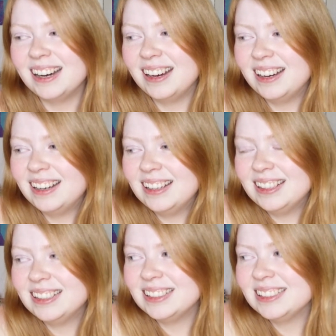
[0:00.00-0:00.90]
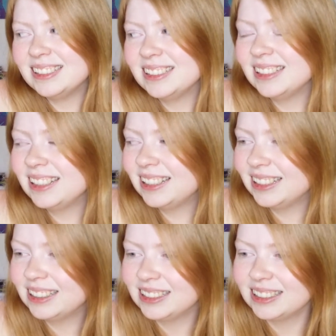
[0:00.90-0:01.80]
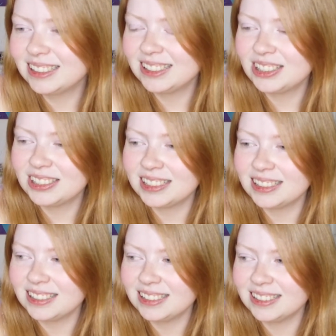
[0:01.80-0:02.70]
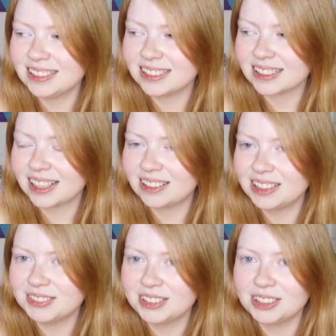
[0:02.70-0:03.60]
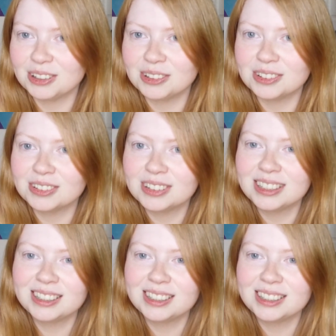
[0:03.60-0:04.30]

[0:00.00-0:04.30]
uh, Jeez, I don't even know